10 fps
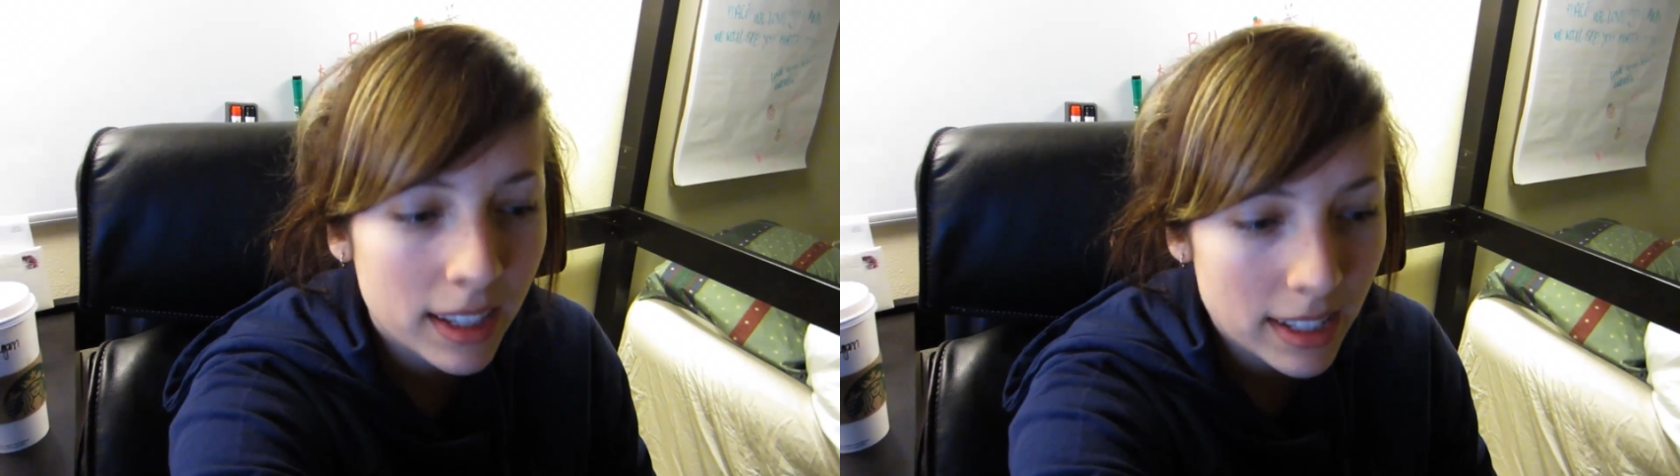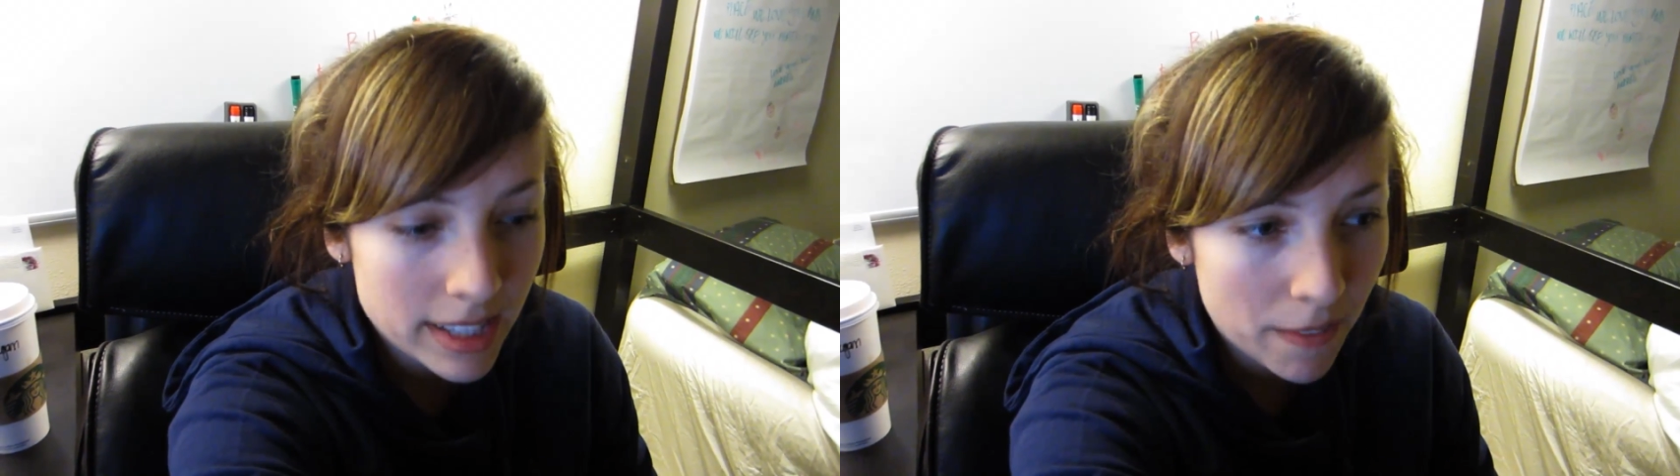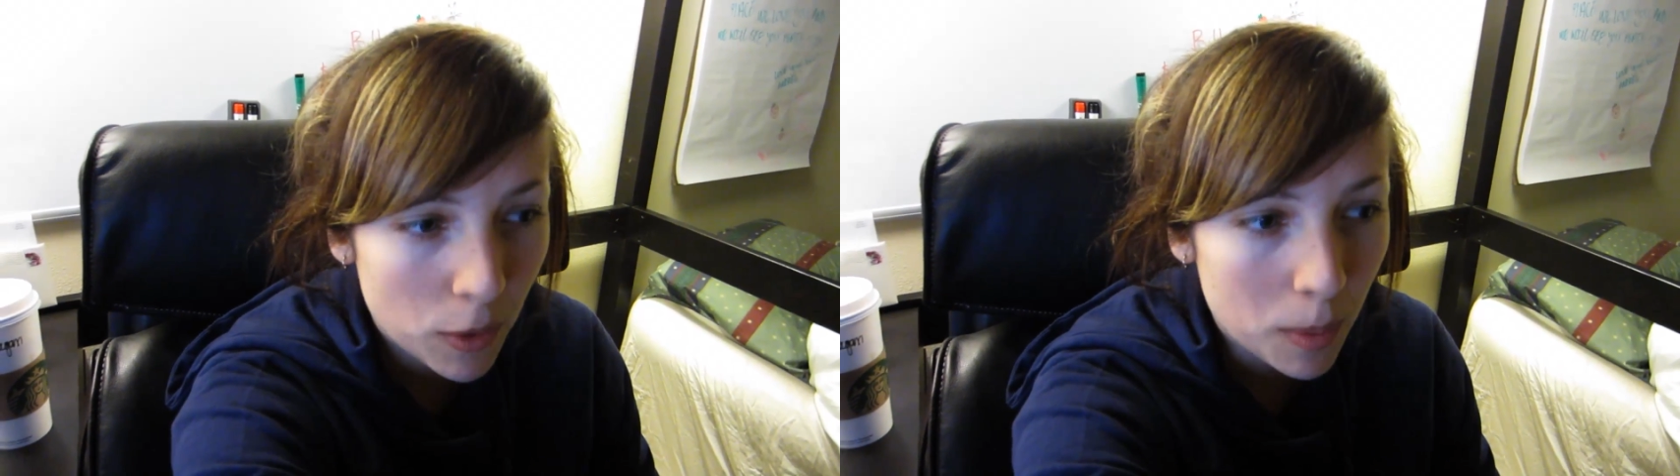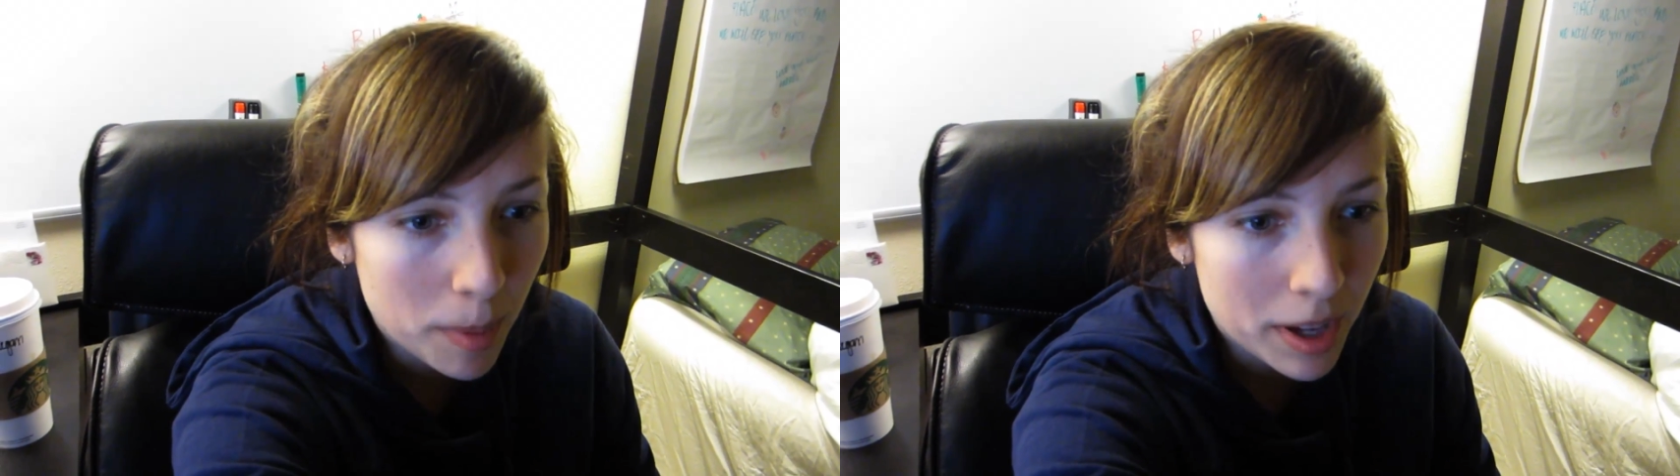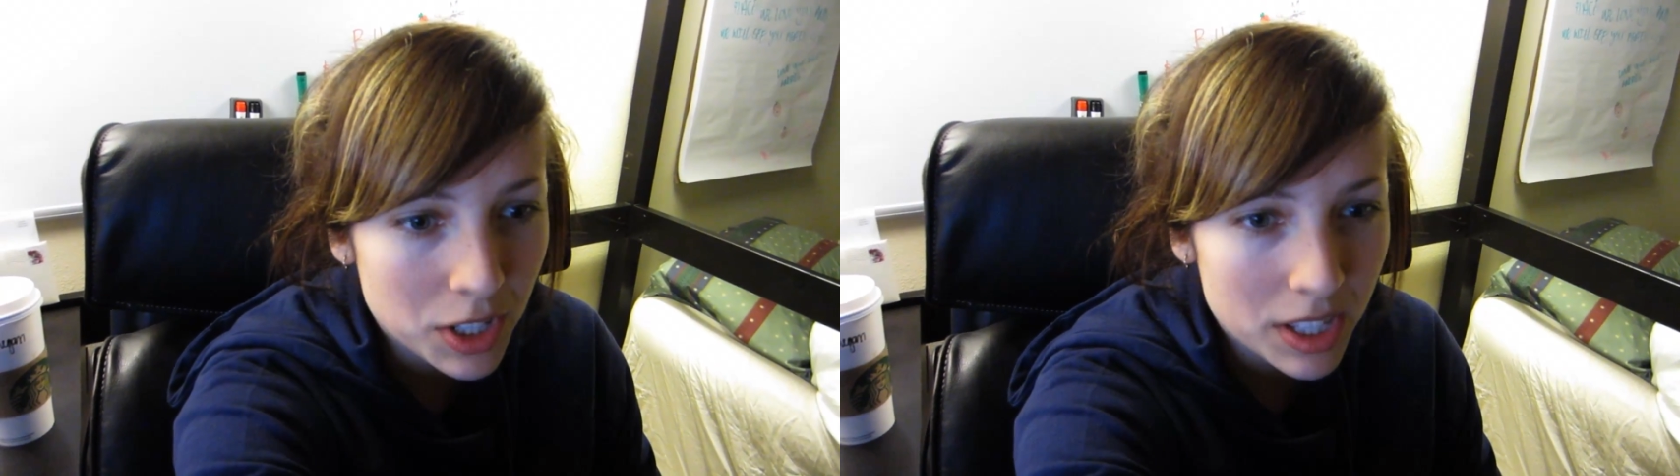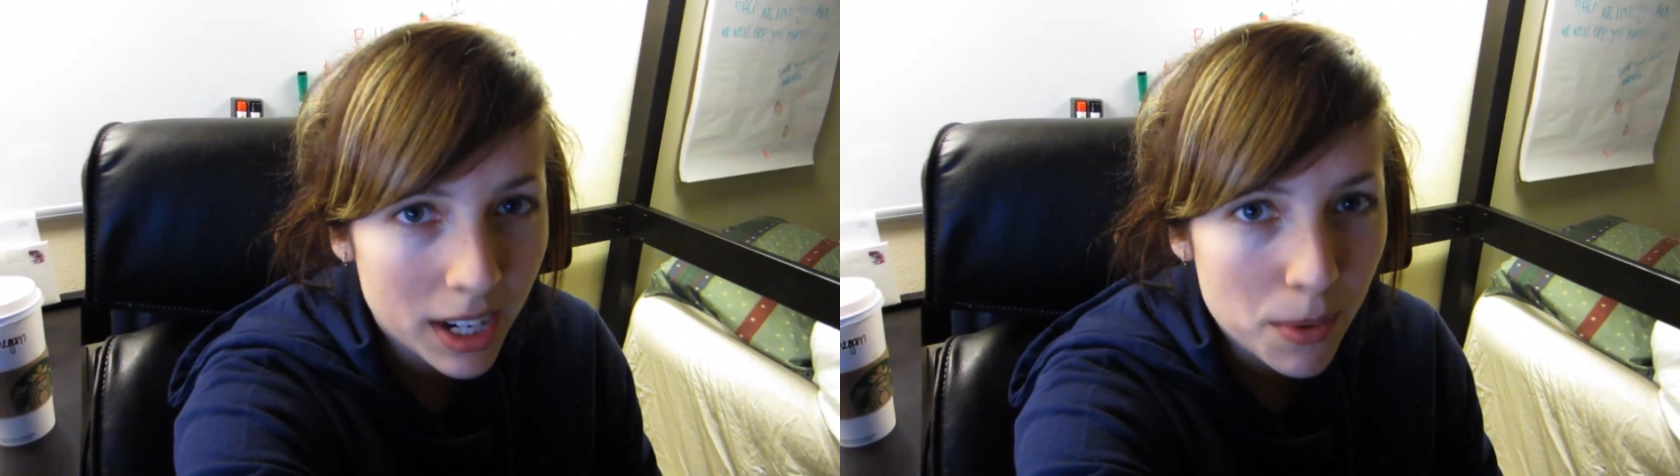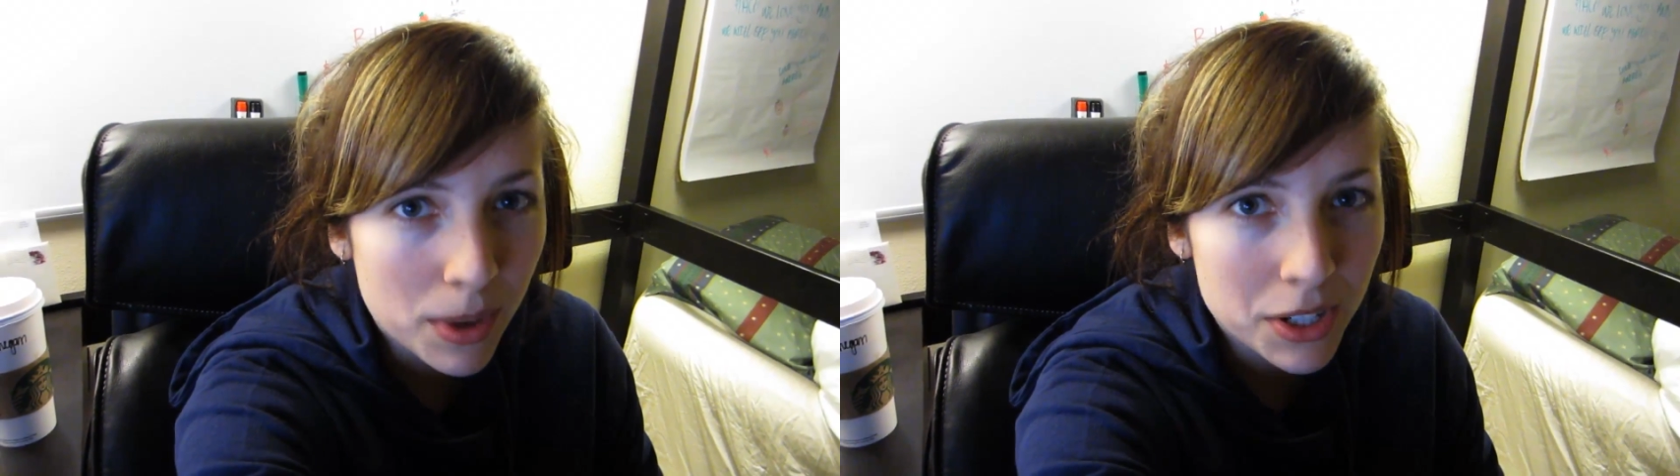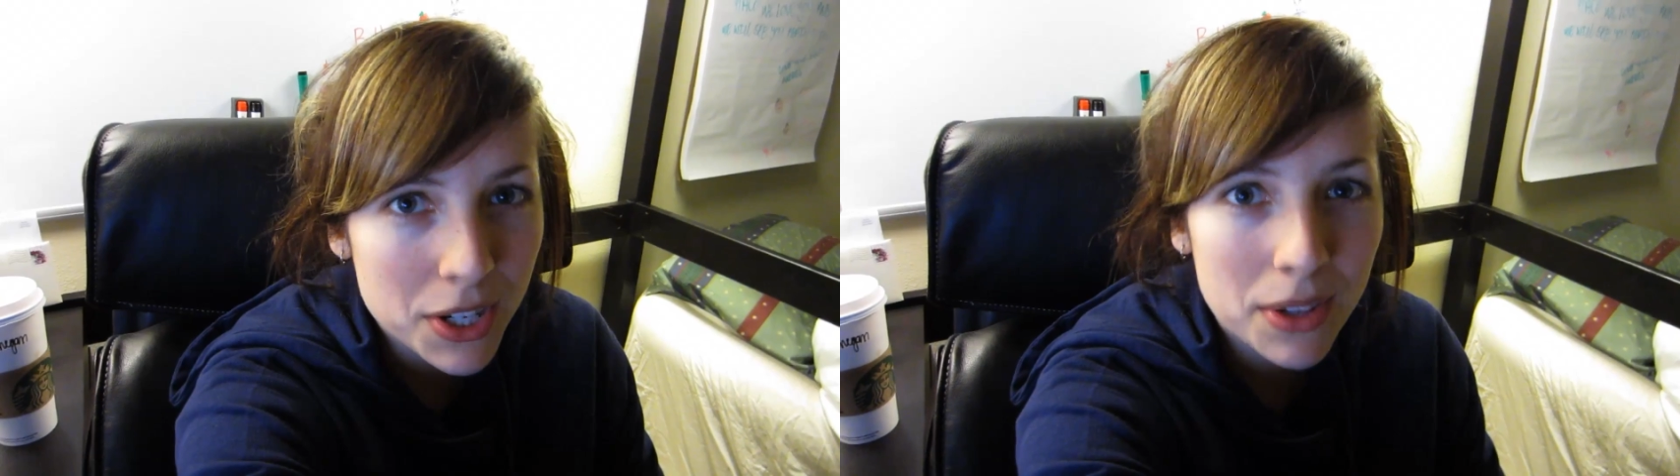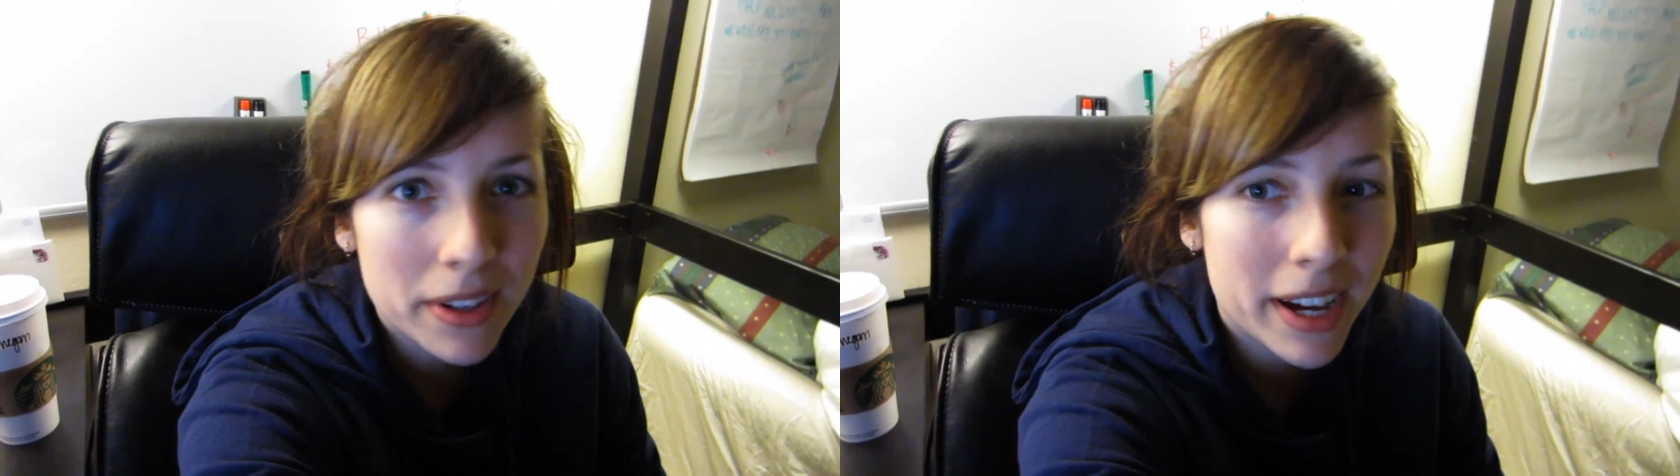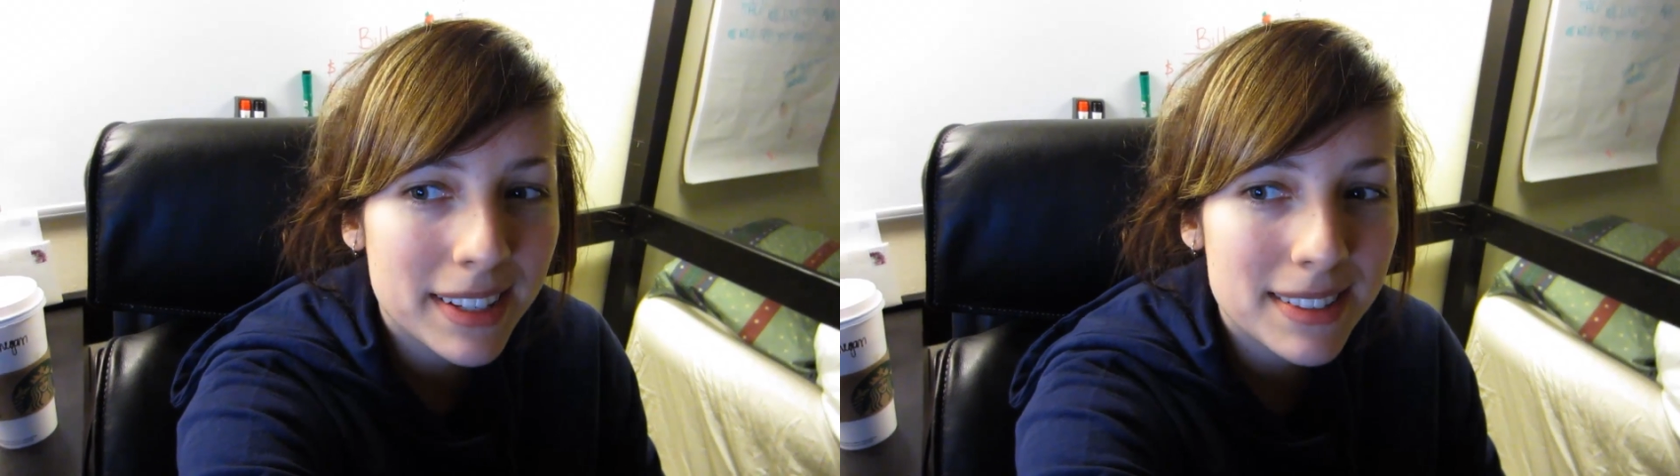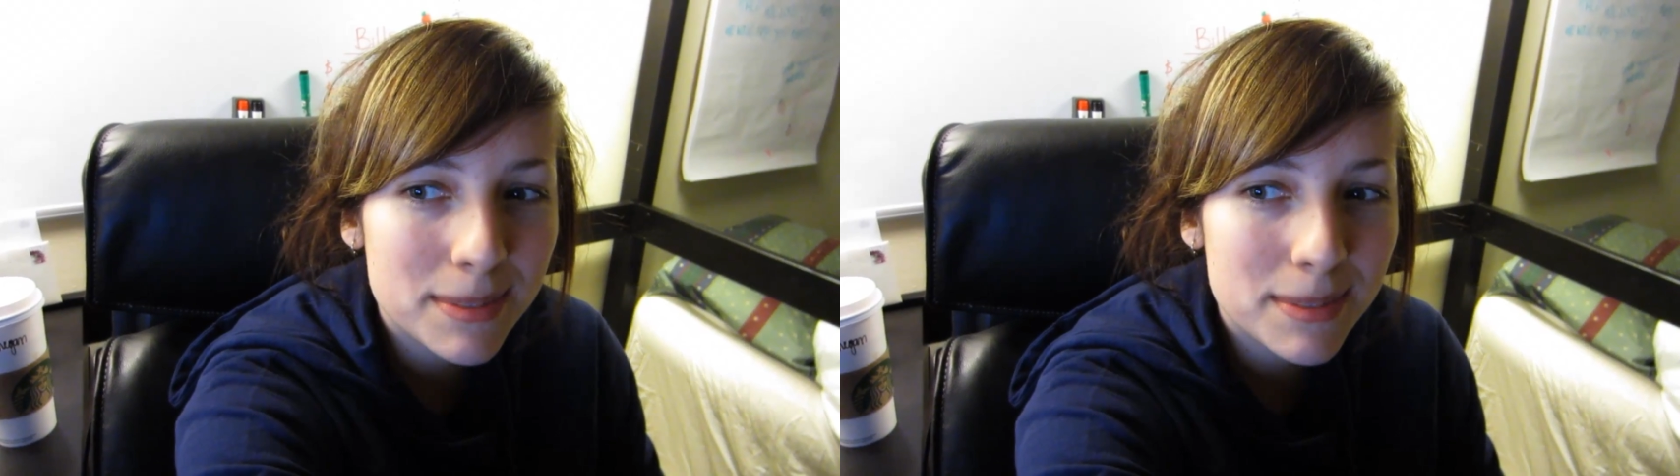because I have a whole bunch that I want to show you guys.